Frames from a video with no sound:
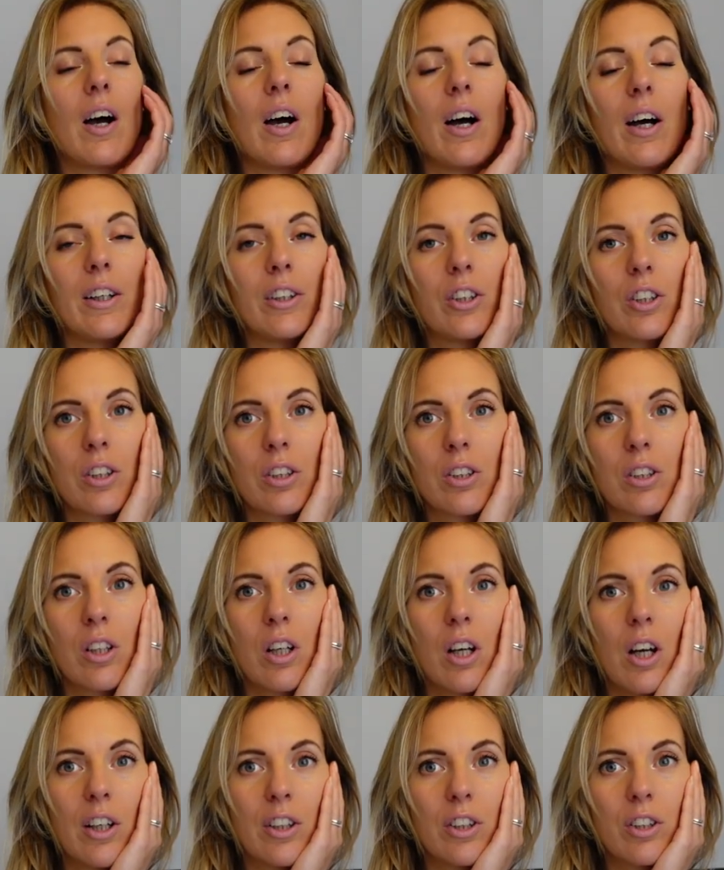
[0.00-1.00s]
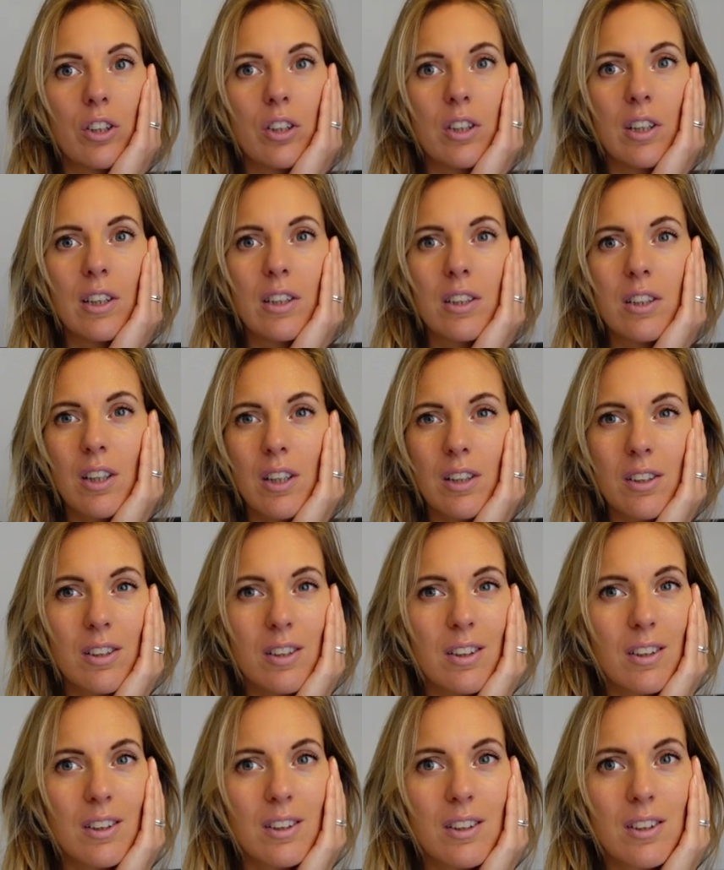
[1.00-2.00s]
It
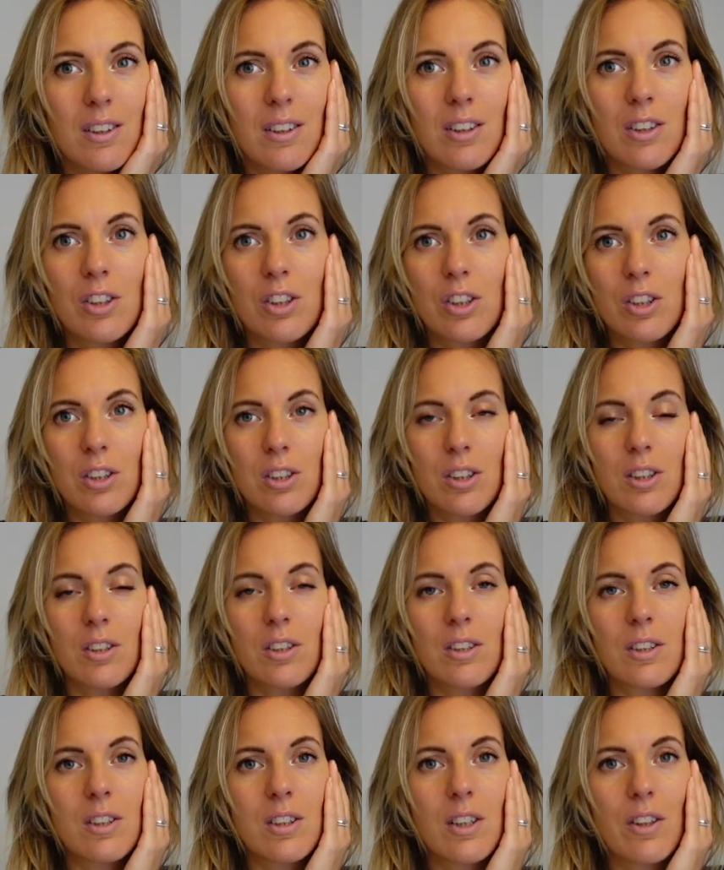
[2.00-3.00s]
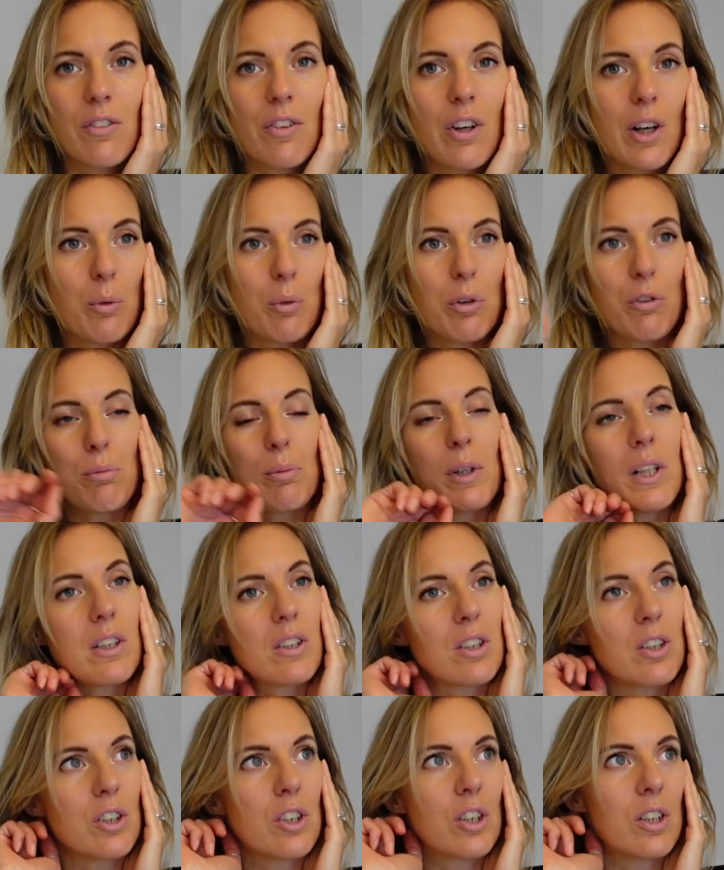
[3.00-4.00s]
doesn't sit right with me
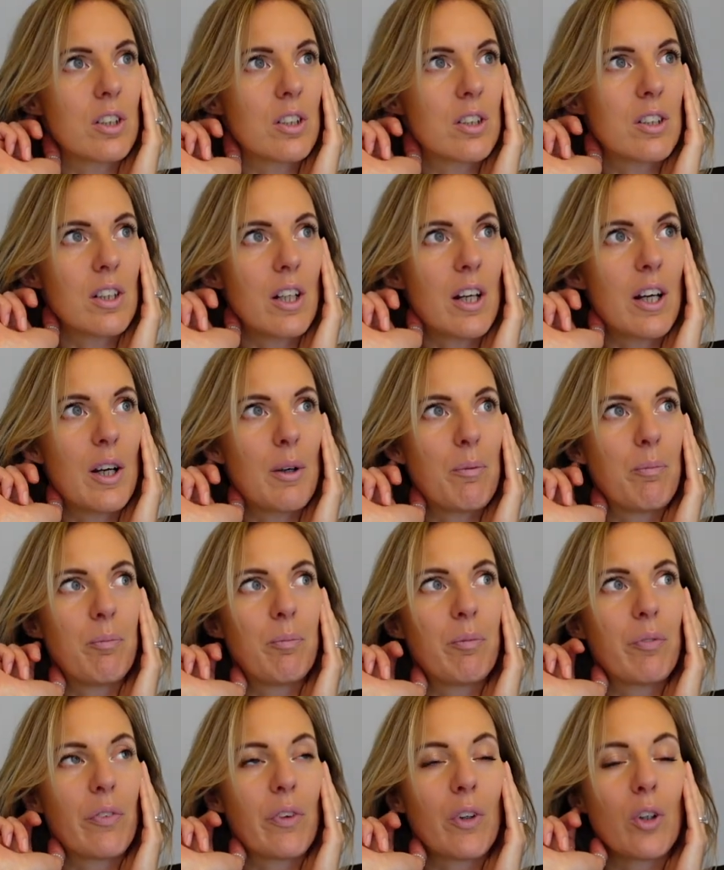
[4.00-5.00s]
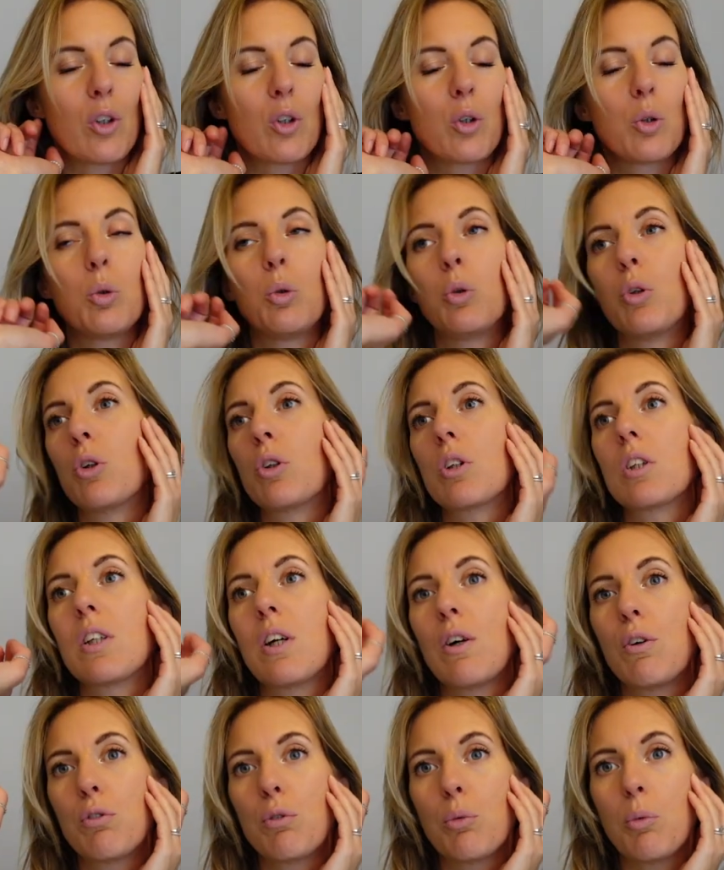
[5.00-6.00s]
to just call
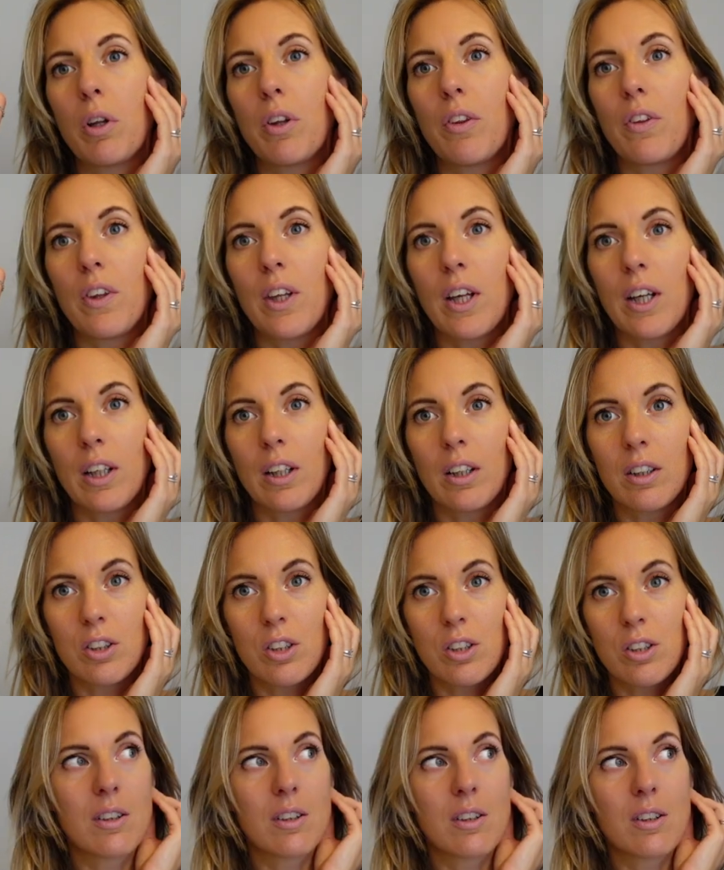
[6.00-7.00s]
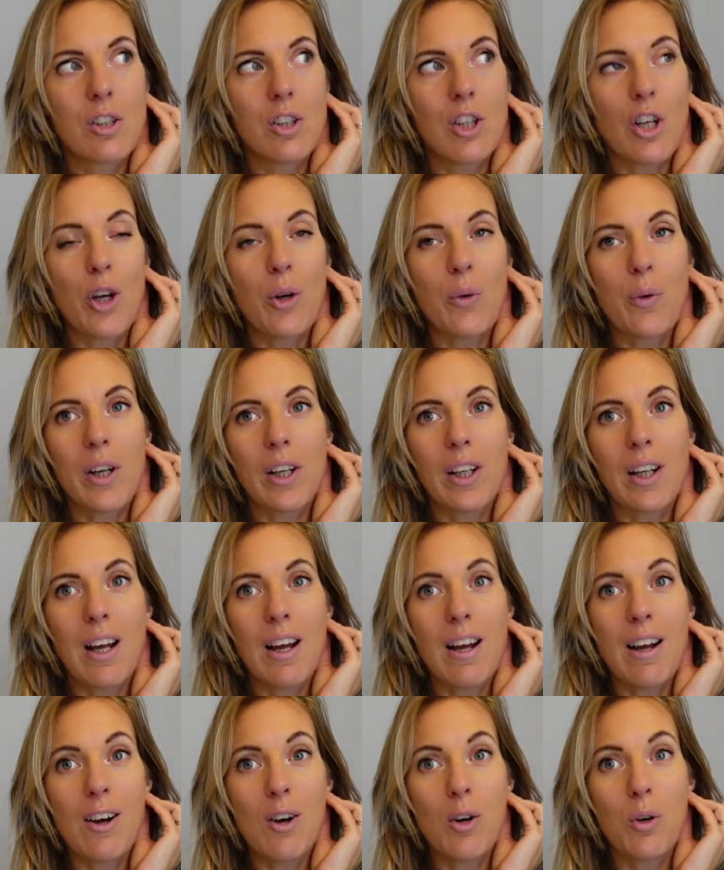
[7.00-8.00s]
yourself one thing, just knowing
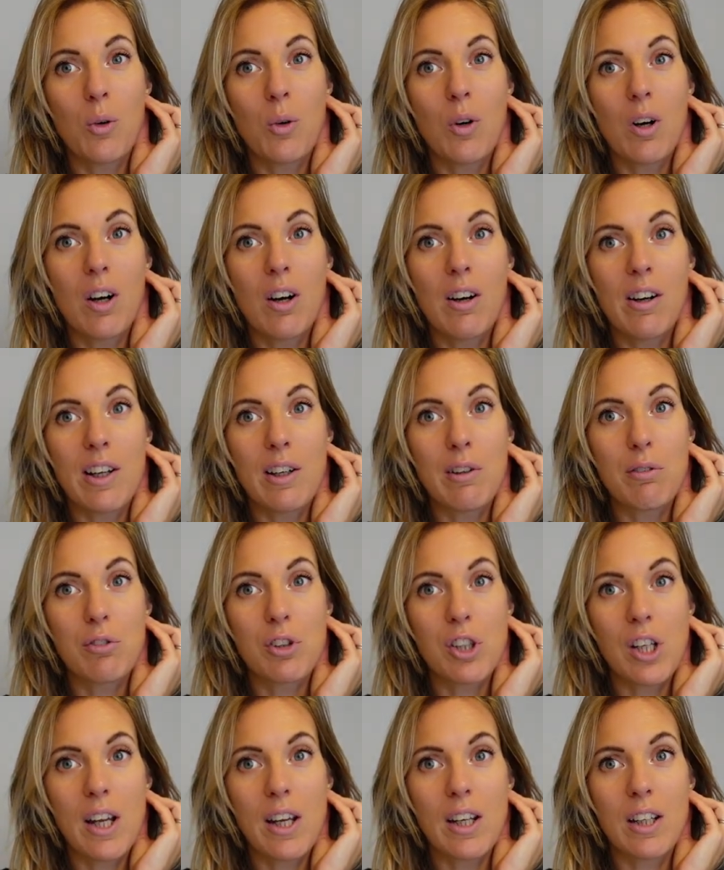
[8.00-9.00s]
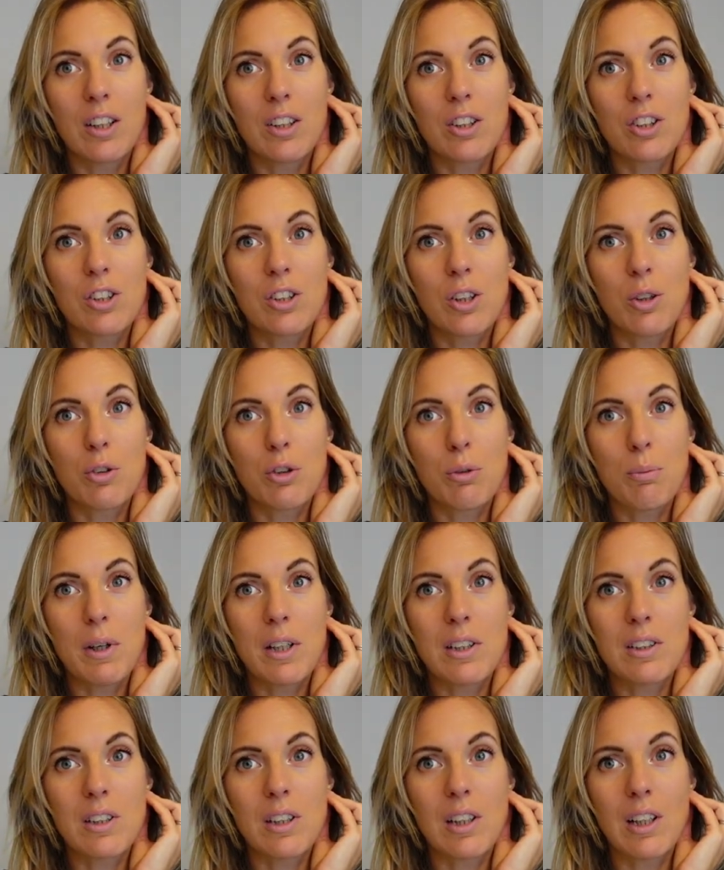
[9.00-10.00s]
how I've changed so
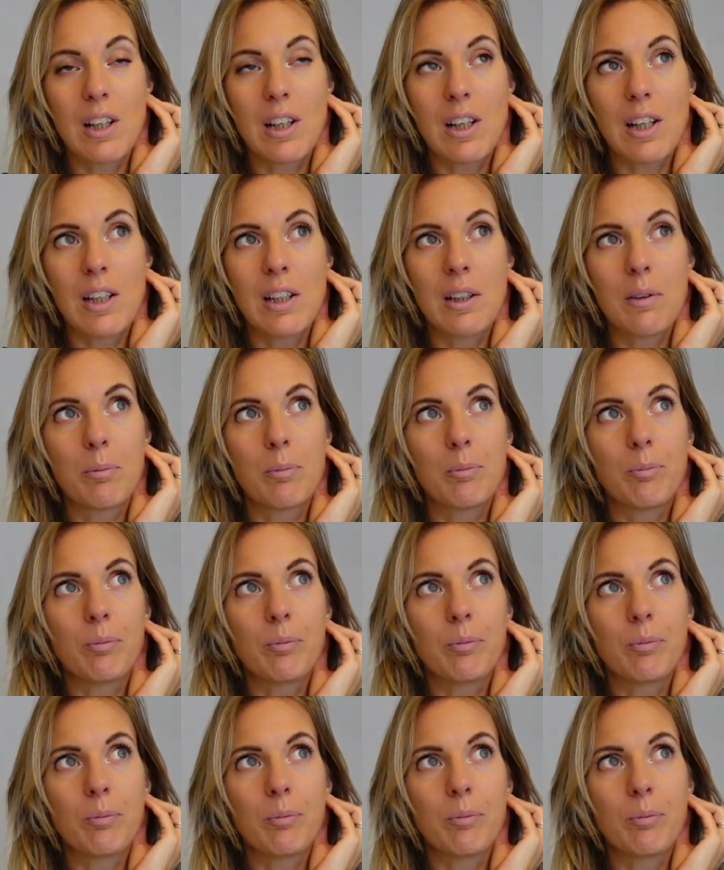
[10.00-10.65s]
dramatically